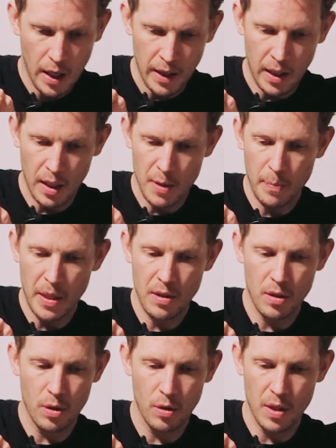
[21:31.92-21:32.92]
And then it's
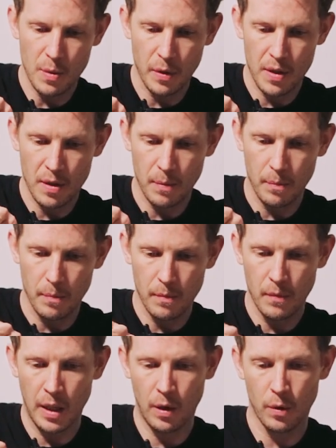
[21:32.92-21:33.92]
best to do this with some
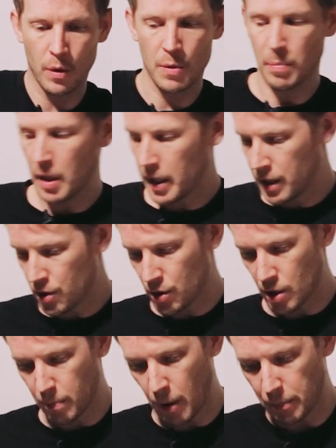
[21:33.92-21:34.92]
needle nose pliers
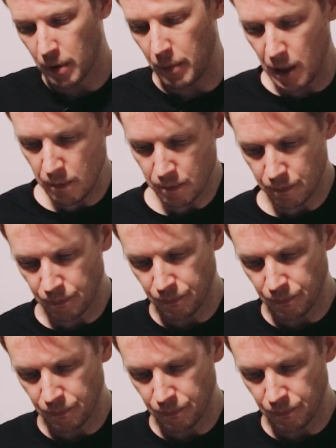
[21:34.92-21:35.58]
just to pop them in.